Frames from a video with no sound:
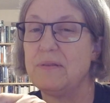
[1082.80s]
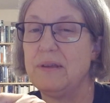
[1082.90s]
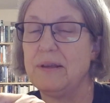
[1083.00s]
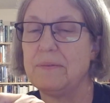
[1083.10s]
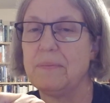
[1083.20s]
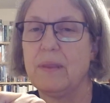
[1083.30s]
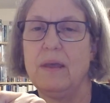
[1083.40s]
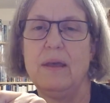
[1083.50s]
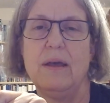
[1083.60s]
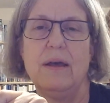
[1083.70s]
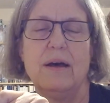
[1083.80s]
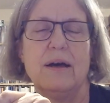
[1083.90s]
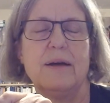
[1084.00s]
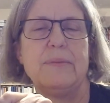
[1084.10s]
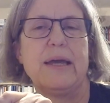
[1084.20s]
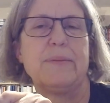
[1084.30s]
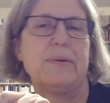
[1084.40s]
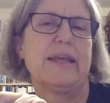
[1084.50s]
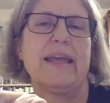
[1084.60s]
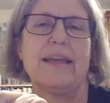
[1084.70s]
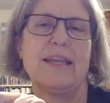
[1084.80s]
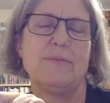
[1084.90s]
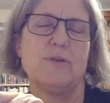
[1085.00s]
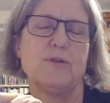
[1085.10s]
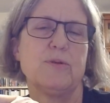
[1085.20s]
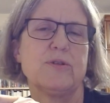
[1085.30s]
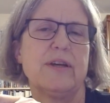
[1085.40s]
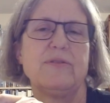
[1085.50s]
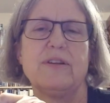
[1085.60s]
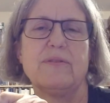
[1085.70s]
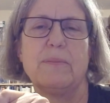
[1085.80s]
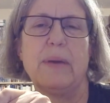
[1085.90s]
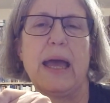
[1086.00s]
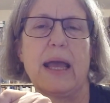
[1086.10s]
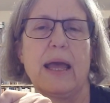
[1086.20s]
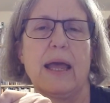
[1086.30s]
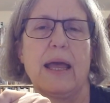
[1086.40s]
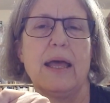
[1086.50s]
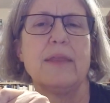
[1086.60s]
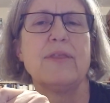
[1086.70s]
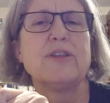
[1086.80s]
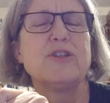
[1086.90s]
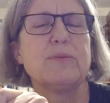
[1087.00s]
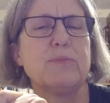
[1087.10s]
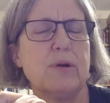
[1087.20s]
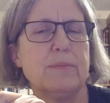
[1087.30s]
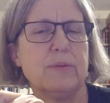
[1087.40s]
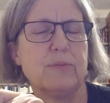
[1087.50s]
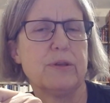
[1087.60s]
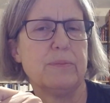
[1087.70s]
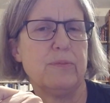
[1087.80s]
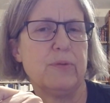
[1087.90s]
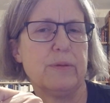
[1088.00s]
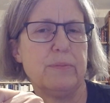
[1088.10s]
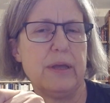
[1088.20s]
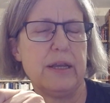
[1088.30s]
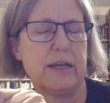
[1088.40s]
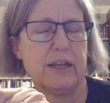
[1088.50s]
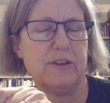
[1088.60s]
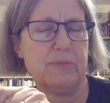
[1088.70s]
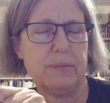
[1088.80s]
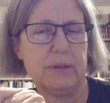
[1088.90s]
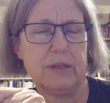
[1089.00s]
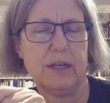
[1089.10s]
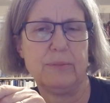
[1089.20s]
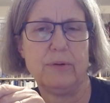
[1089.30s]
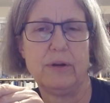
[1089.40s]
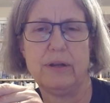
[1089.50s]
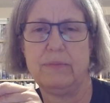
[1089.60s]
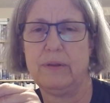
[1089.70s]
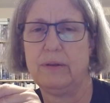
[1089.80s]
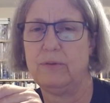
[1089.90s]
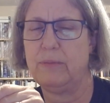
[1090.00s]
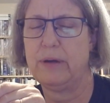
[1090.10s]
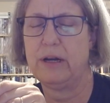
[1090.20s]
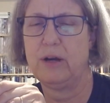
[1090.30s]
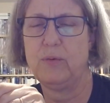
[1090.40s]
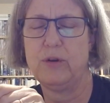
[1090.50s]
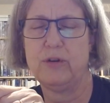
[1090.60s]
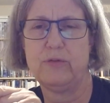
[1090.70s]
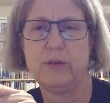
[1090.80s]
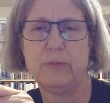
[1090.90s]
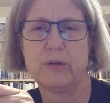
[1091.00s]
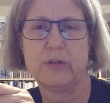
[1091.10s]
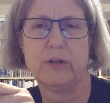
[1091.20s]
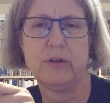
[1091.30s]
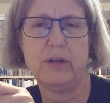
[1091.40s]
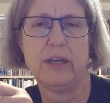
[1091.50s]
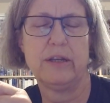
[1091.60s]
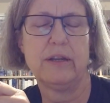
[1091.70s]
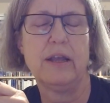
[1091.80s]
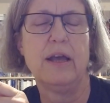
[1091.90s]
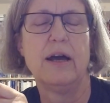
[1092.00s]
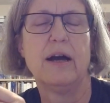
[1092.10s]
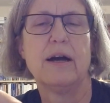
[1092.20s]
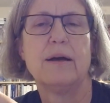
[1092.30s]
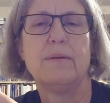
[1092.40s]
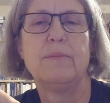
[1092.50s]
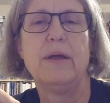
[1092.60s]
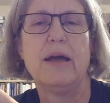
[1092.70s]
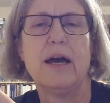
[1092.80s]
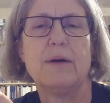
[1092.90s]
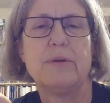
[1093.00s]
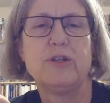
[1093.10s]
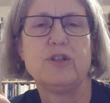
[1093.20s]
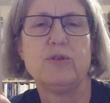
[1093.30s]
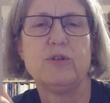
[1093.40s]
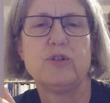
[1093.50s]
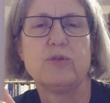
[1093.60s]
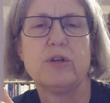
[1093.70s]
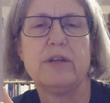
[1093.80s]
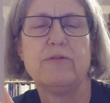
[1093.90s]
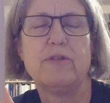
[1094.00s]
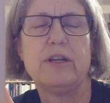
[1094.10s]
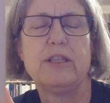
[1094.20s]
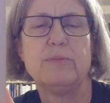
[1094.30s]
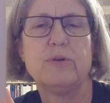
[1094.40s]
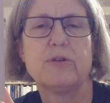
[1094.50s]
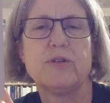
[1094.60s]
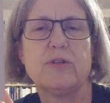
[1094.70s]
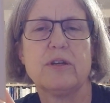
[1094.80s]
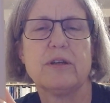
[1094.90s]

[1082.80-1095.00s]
thing. Yeah, but I can't keep those books. I have to give them back. That's the problem with any kind of public library. That no matter how wonderful the books are and how much you enjoy finding the books,